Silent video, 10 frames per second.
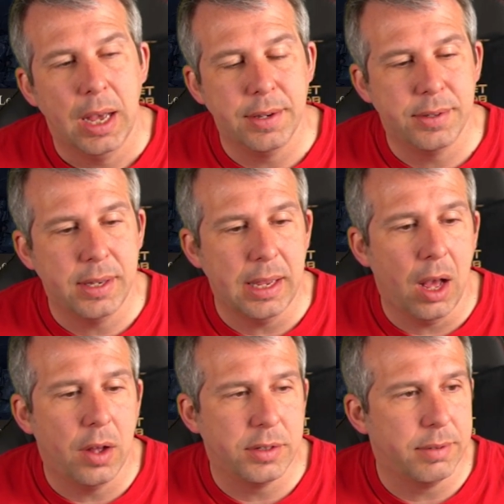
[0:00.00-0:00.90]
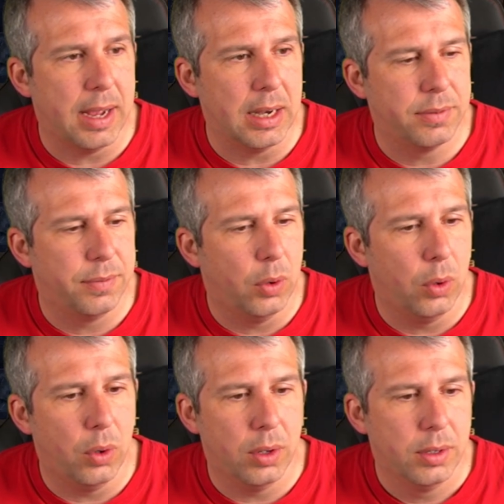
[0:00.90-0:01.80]
as the artifact
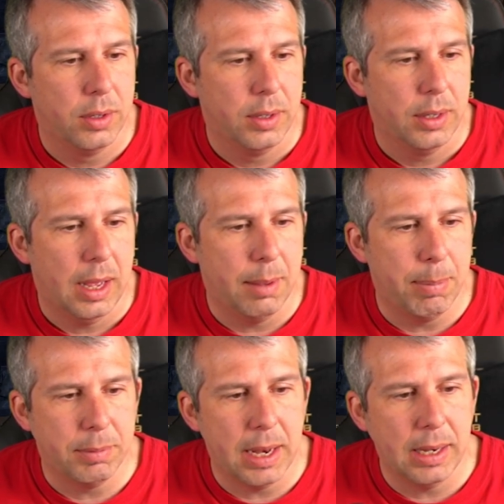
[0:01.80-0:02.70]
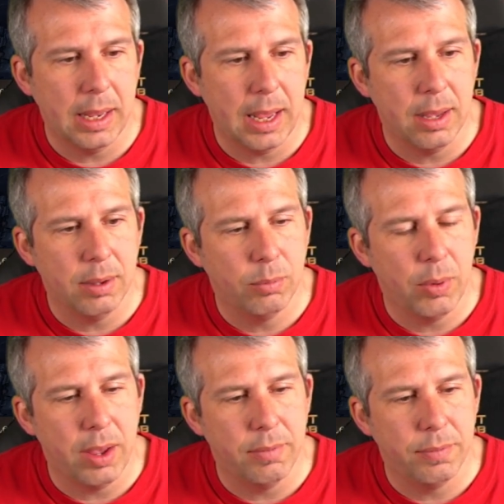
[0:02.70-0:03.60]
for Beldelli here
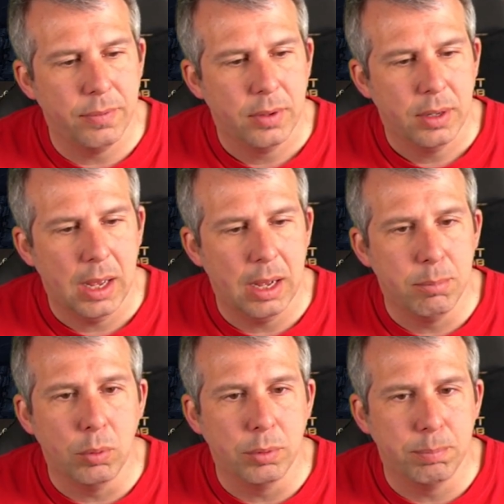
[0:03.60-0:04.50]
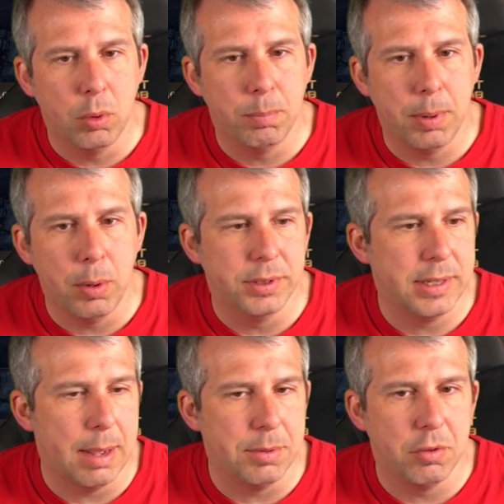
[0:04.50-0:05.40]
with more bonus
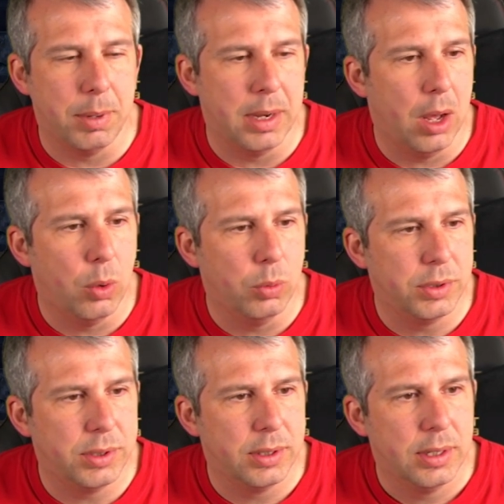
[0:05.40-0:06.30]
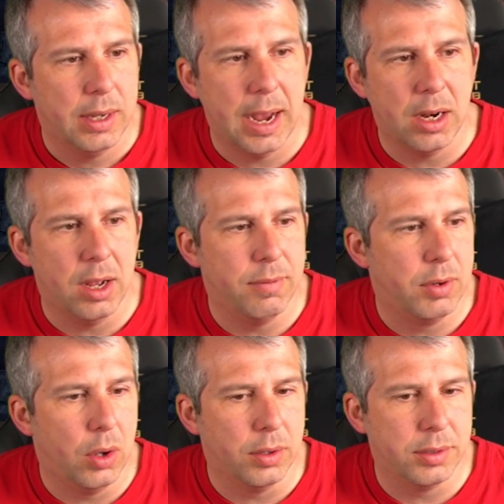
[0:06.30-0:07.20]
damage for my ult. And I've
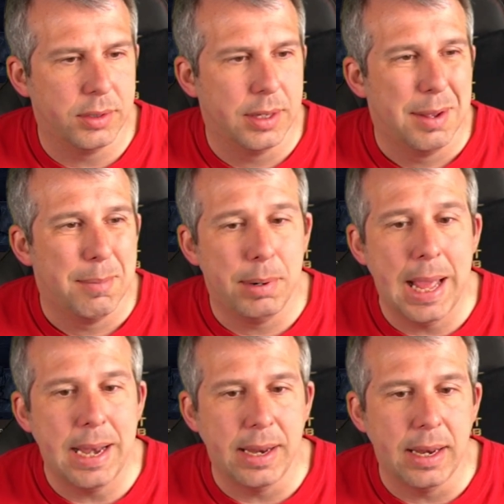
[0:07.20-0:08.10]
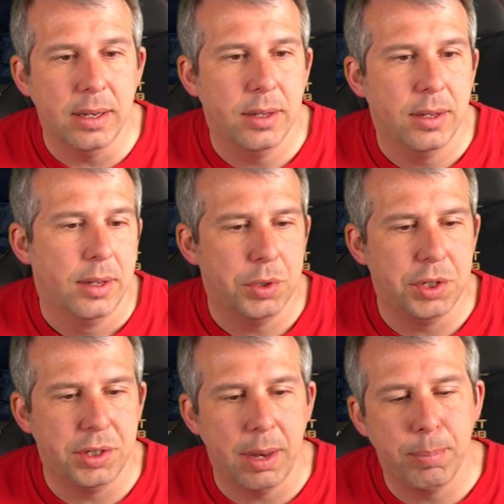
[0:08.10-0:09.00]
got Bledin, which
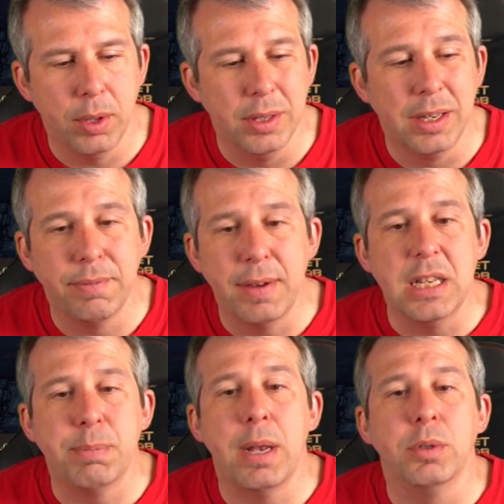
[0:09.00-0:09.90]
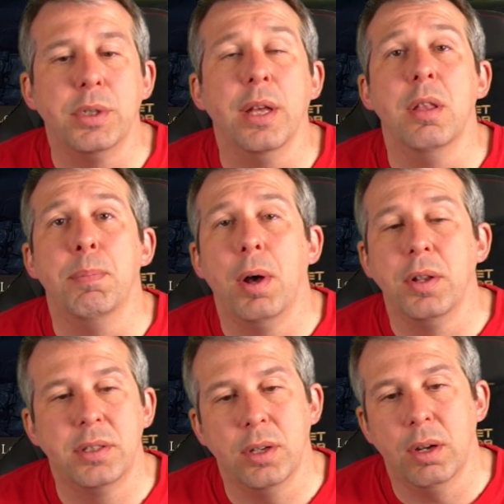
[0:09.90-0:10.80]
is putting the defense penalty on the
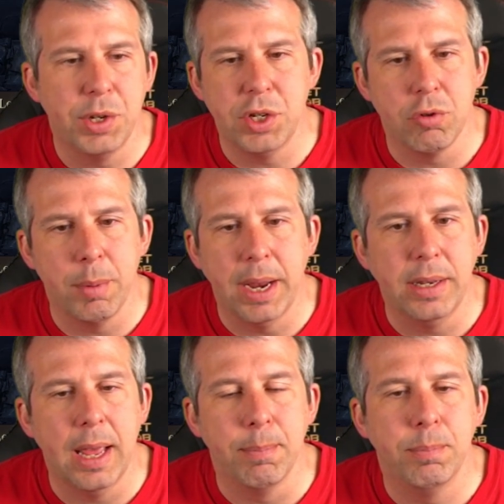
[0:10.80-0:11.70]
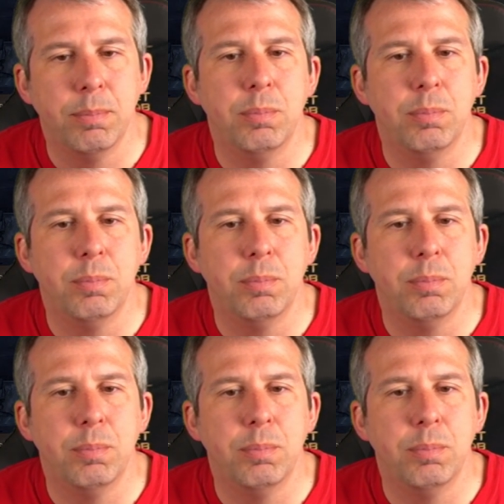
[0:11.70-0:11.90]
boss. The witches remain, yeah,